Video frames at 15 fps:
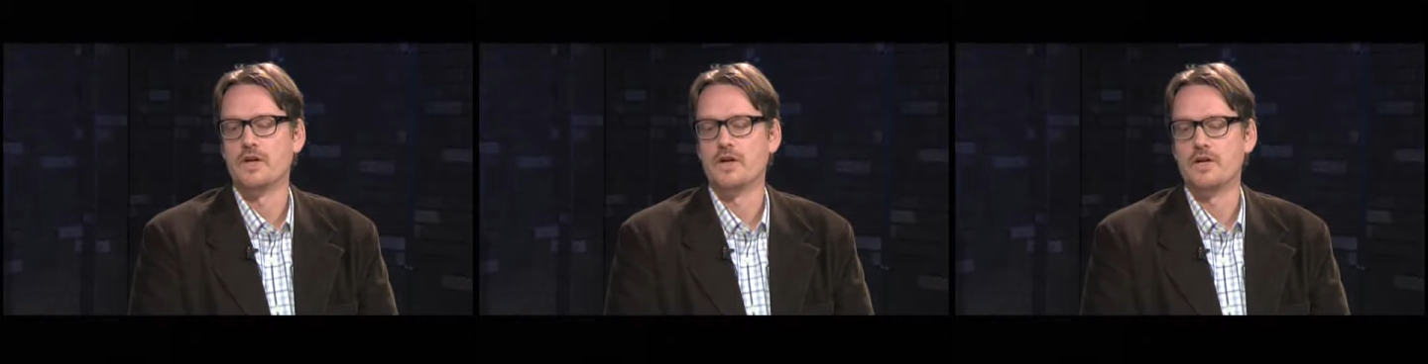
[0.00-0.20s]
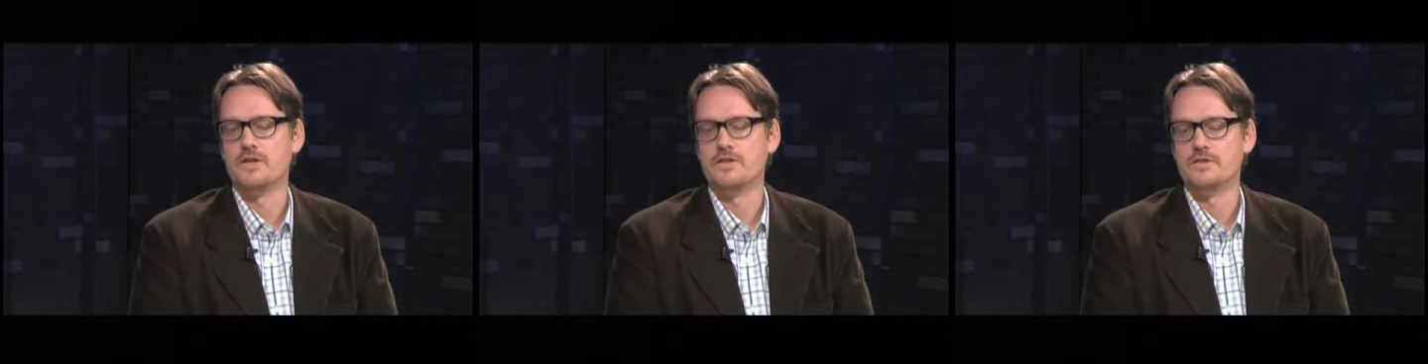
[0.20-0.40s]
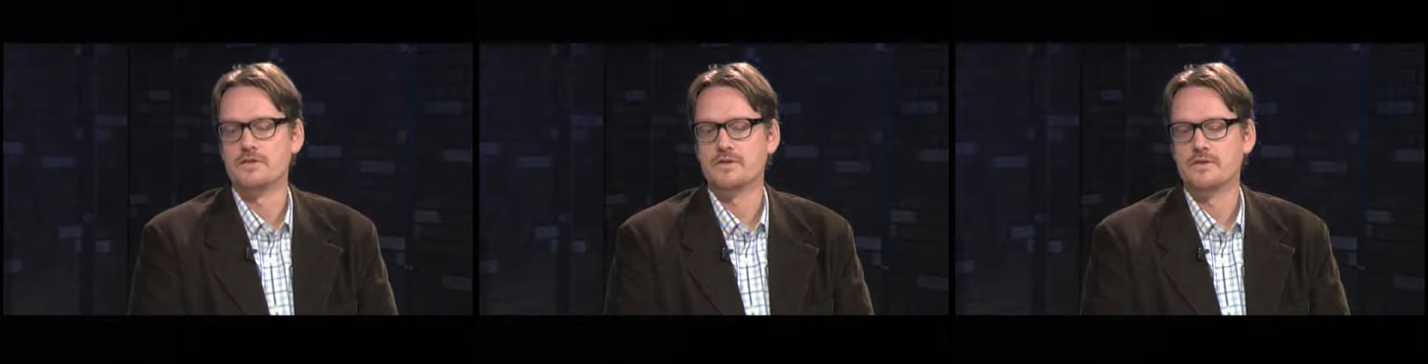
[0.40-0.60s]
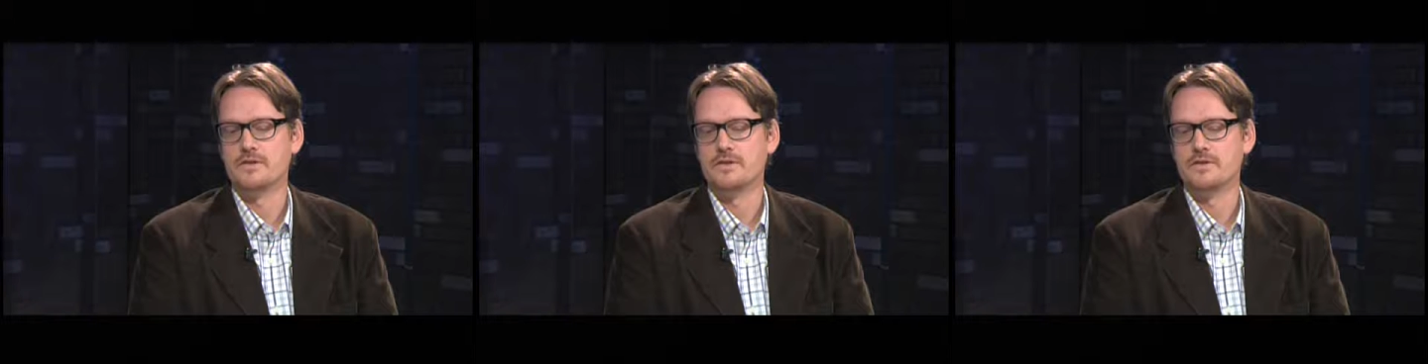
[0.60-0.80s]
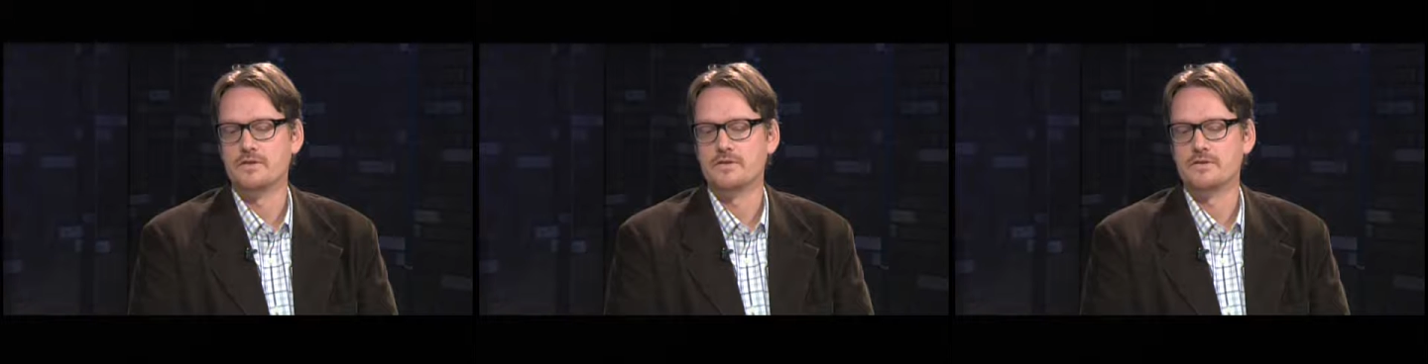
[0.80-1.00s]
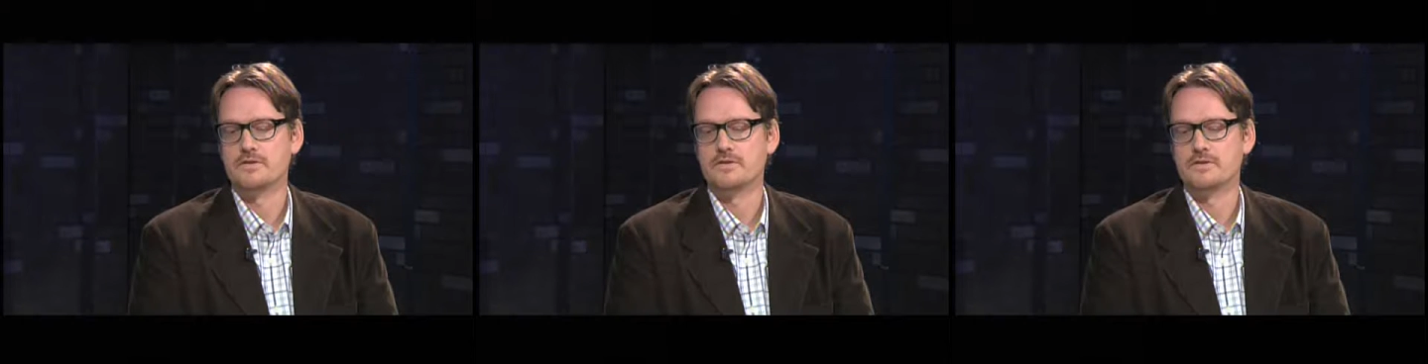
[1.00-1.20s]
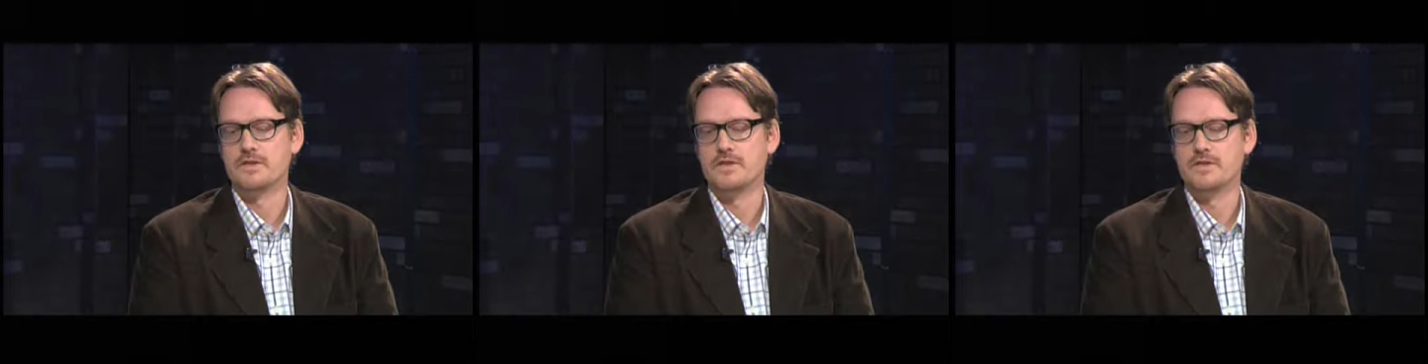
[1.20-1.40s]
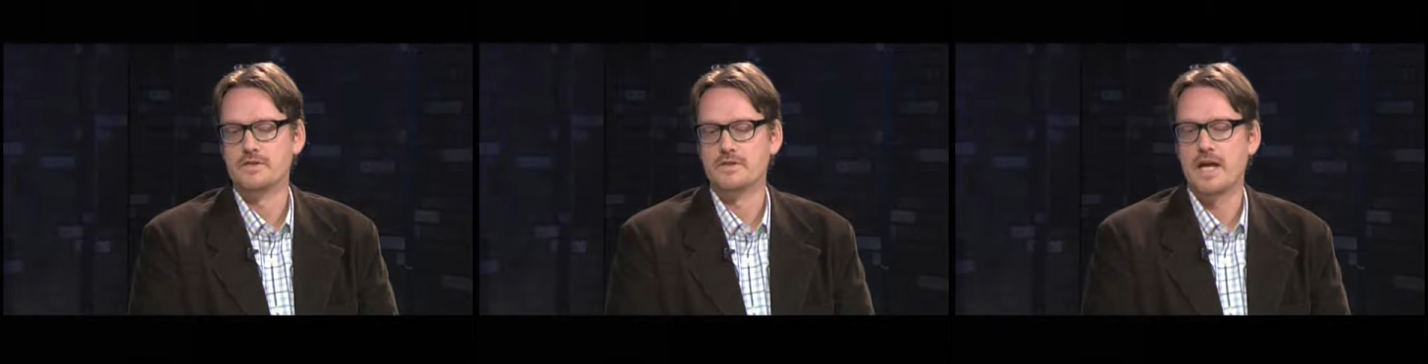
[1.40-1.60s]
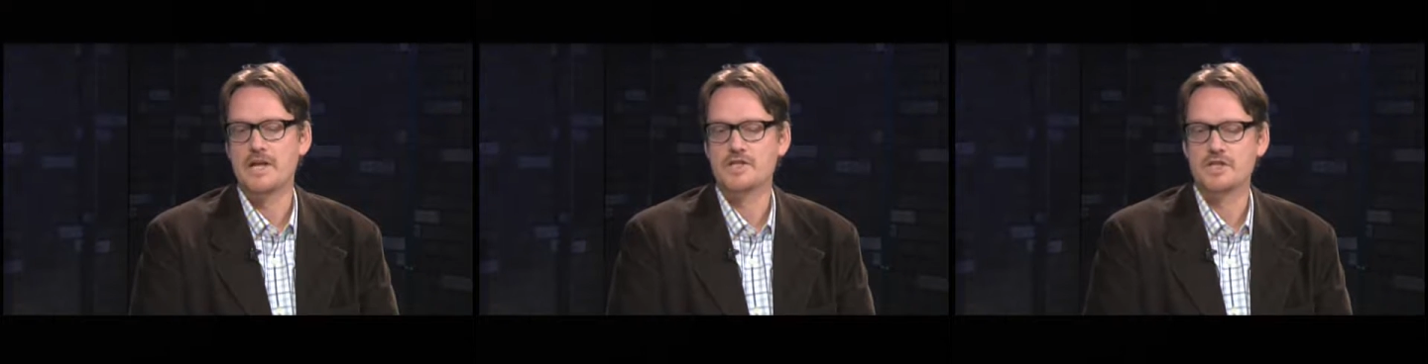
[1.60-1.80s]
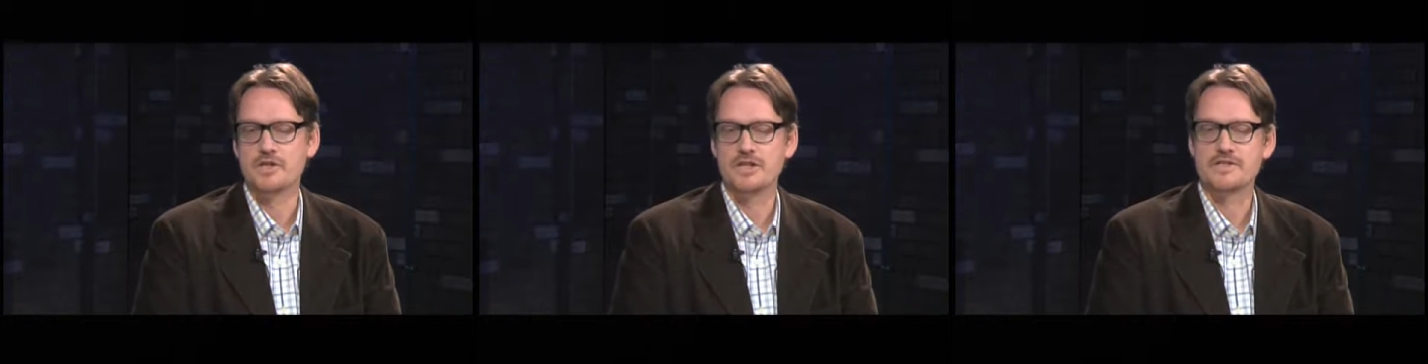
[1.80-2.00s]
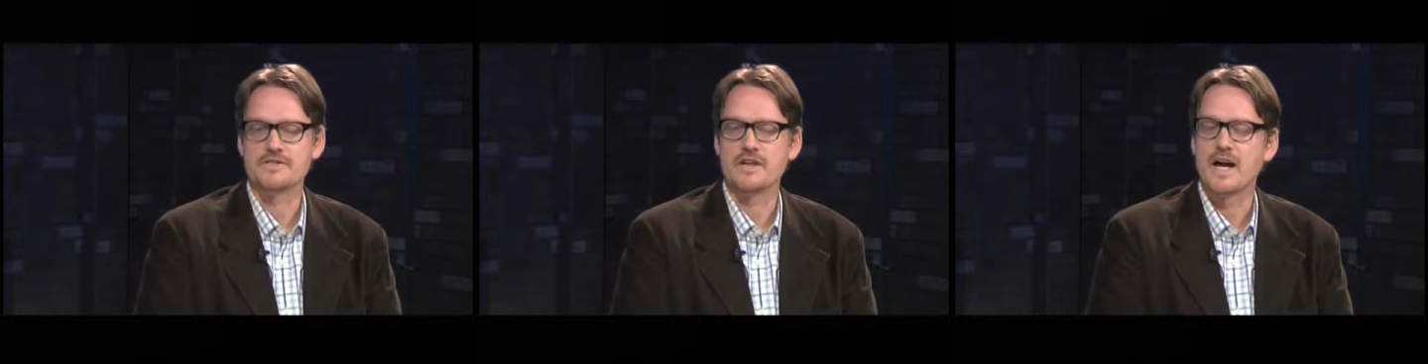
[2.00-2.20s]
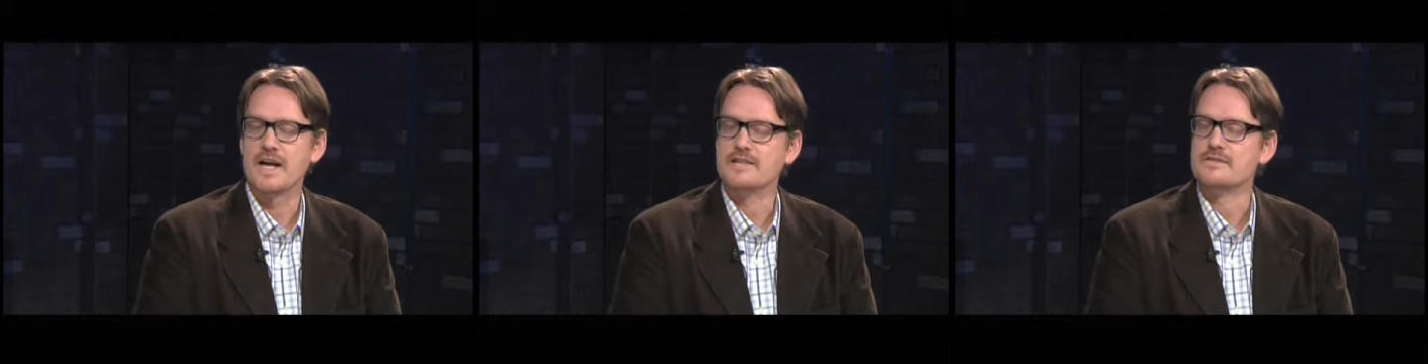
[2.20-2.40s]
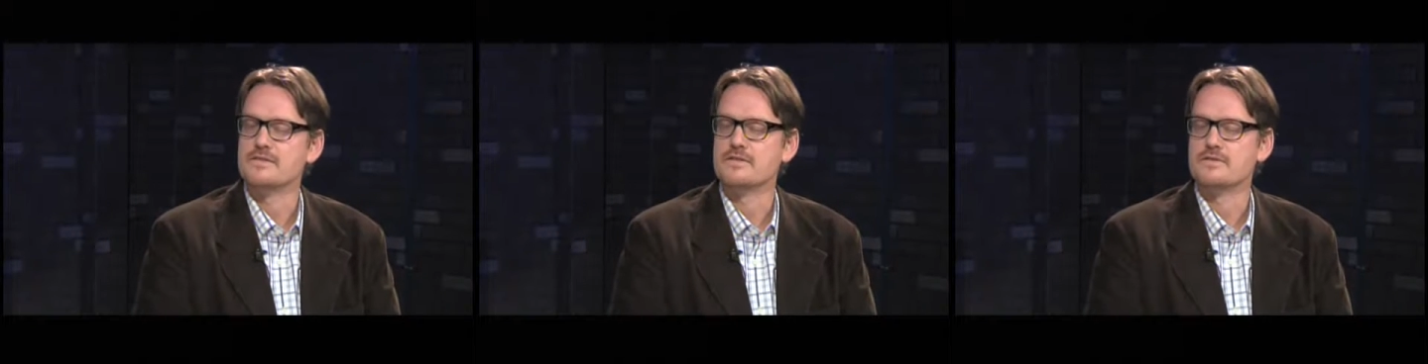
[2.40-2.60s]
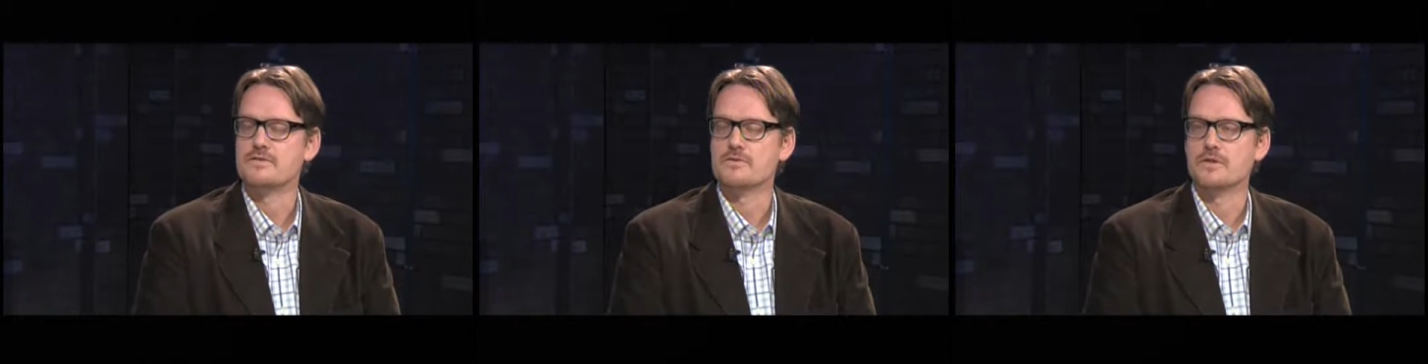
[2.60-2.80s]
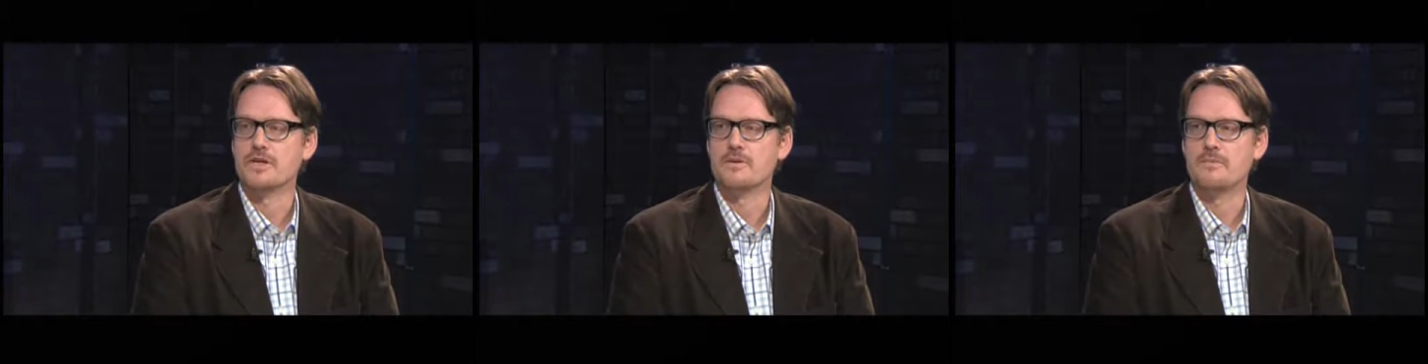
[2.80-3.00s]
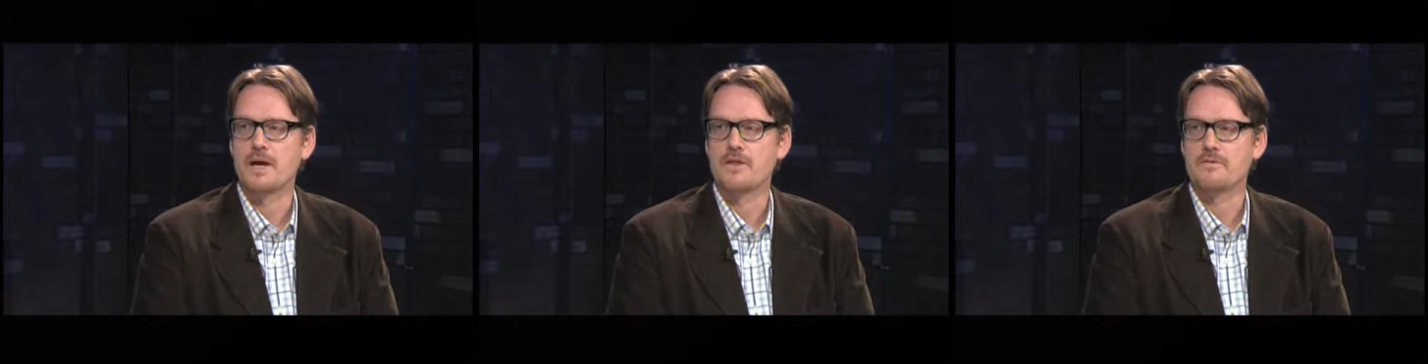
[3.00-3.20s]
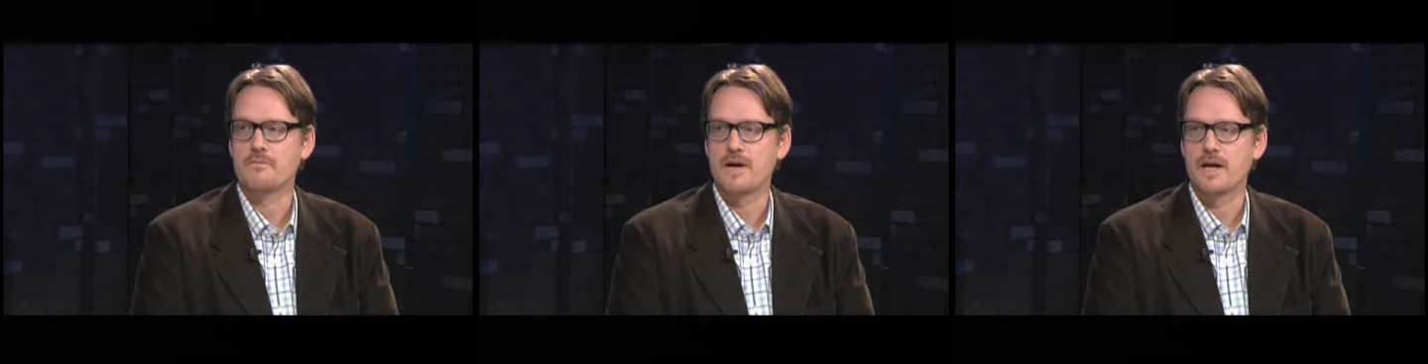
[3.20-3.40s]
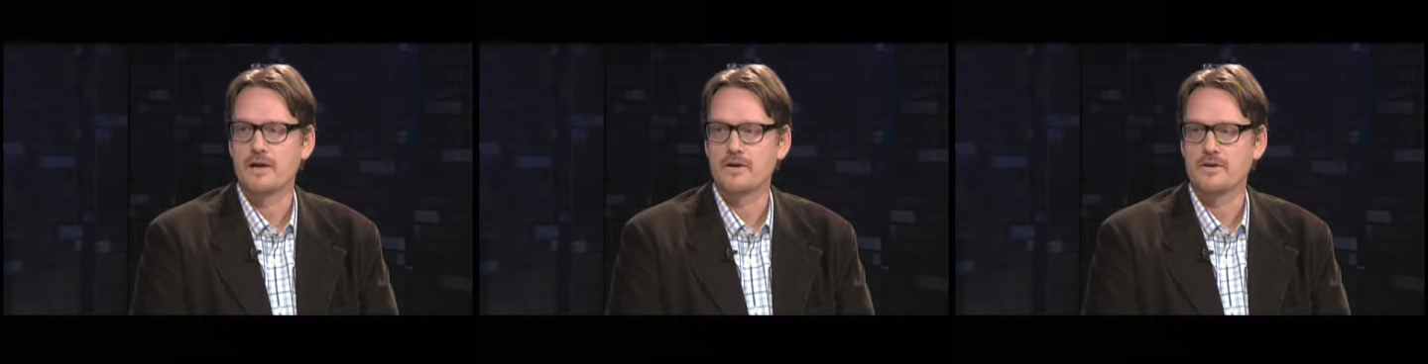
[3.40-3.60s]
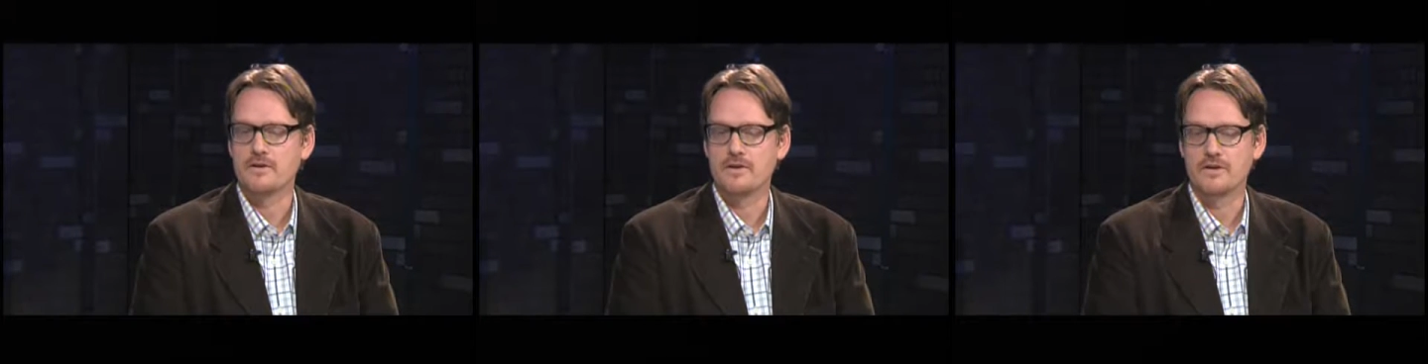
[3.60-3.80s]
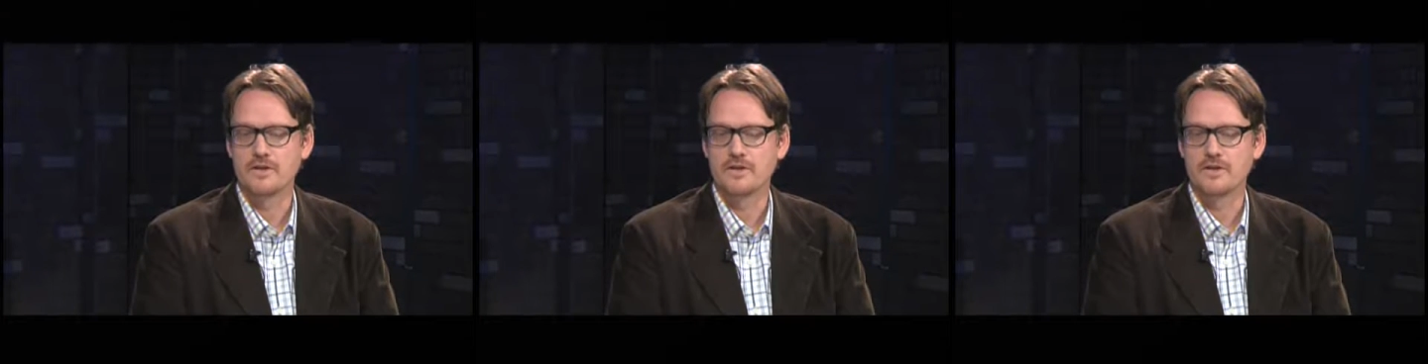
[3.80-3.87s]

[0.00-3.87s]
is engineering sciences. It's really a mathematical.